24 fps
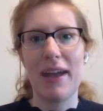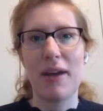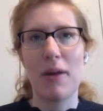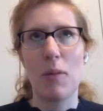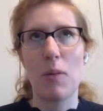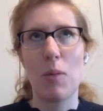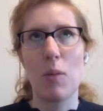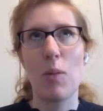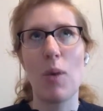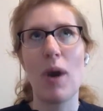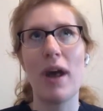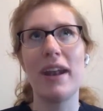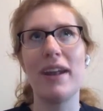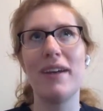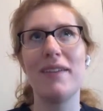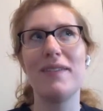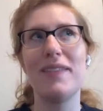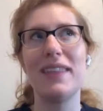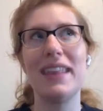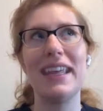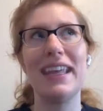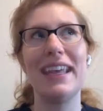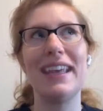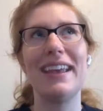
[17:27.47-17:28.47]
one of
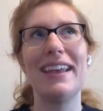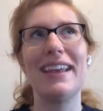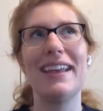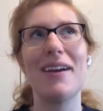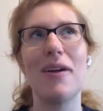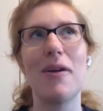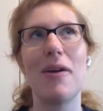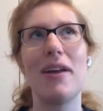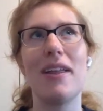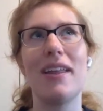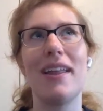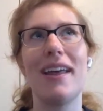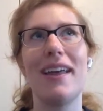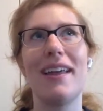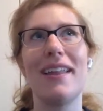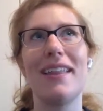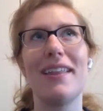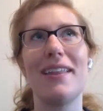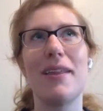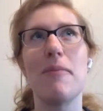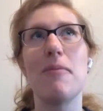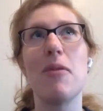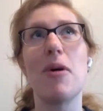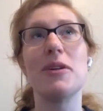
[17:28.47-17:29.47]
the
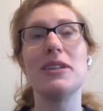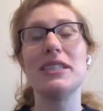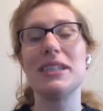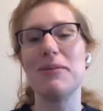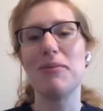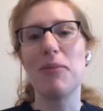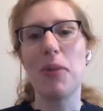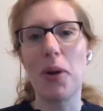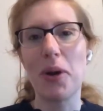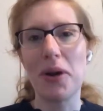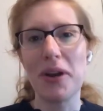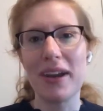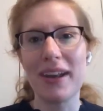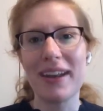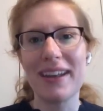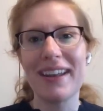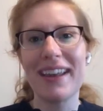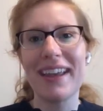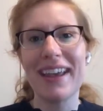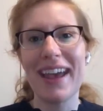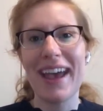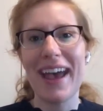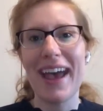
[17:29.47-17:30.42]
most important